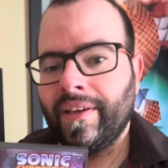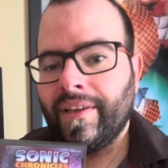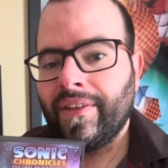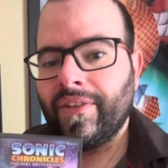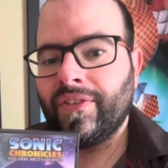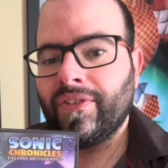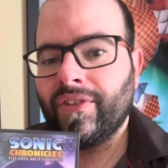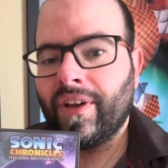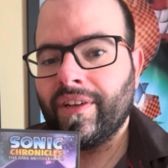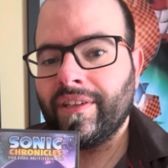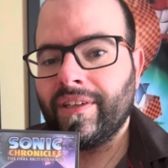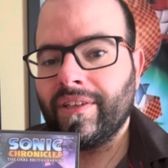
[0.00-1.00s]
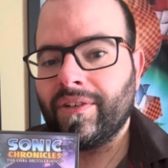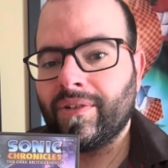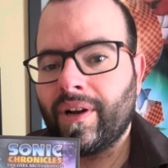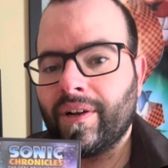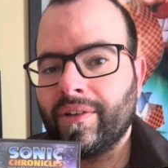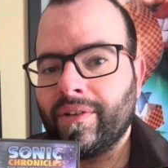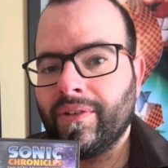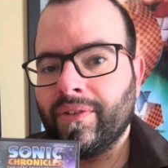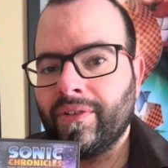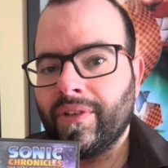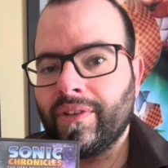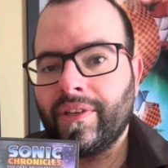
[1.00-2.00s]
Sonic
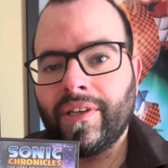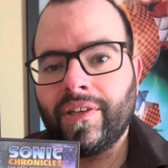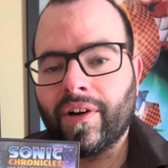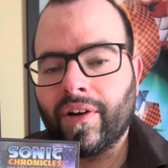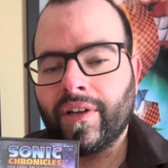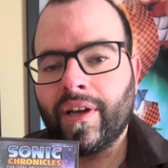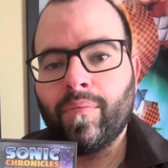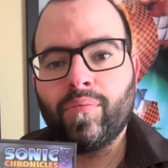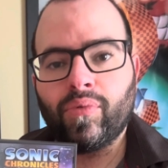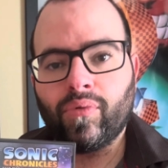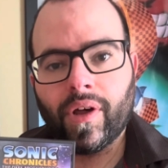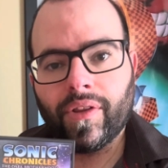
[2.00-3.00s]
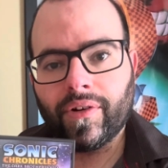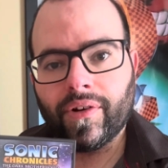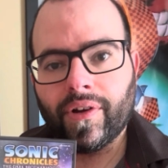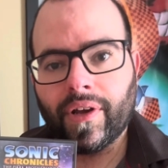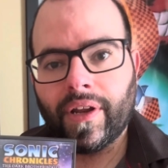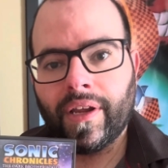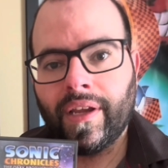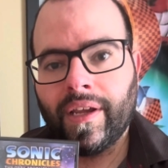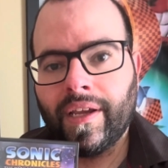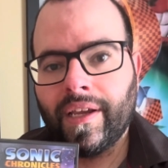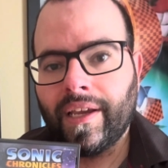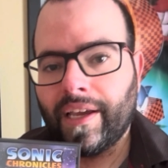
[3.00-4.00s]
Chronicles The Dark Brotherhood.
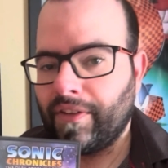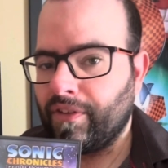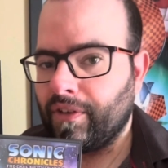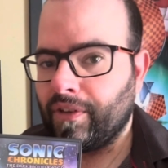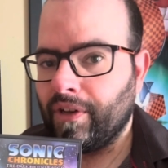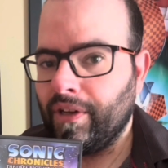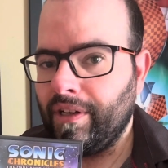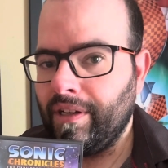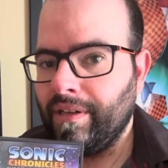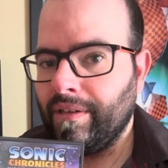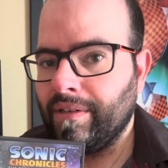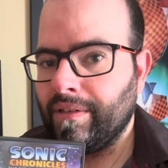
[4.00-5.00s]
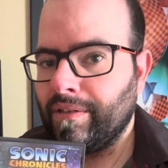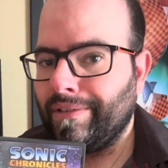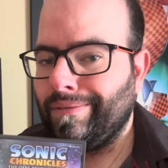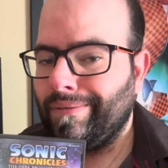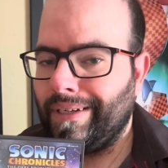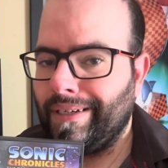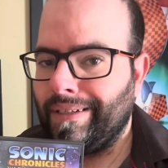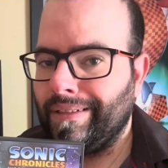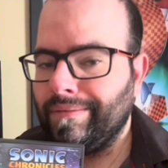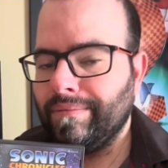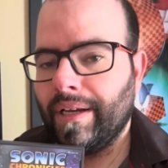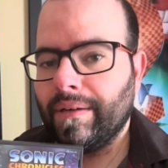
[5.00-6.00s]
Is it good? Well,
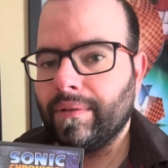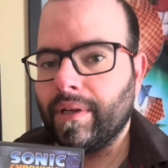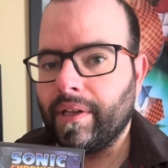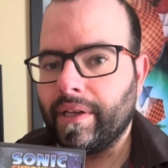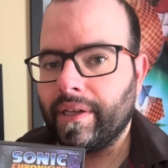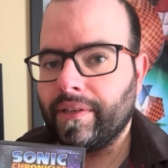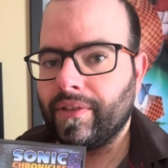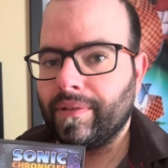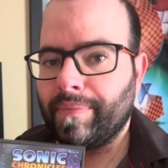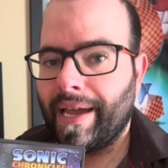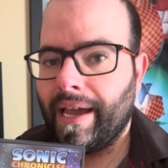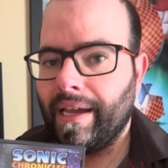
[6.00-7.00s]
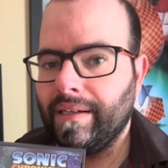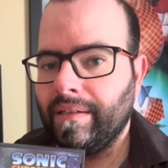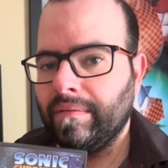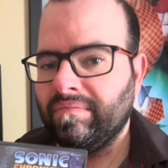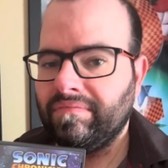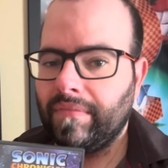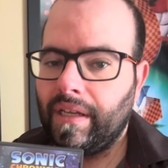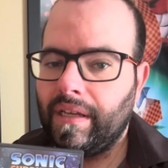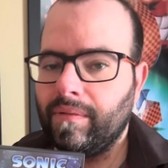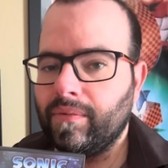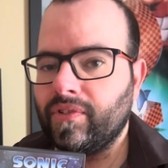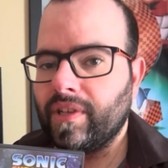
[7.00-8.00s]
not really. Is it bad? I
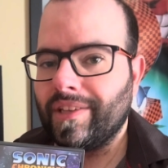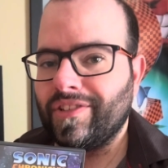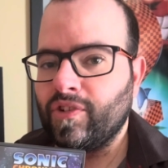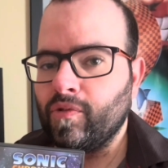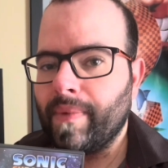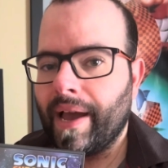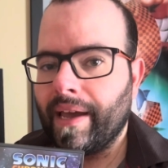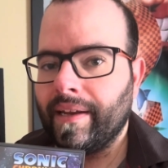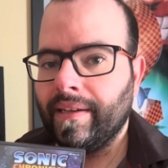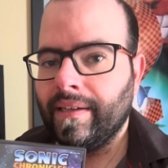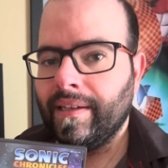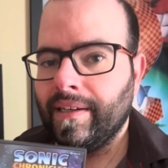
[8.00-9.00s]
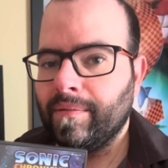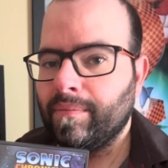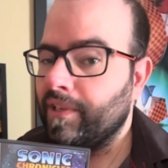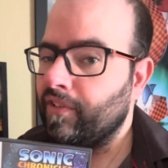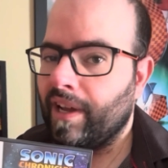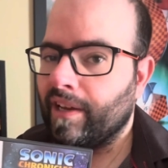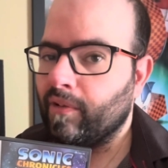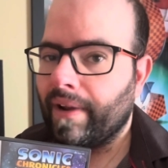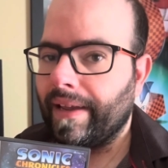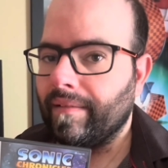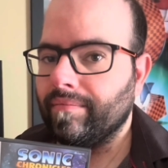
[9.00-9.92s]
wouldn't say it's too bad, but it's not great.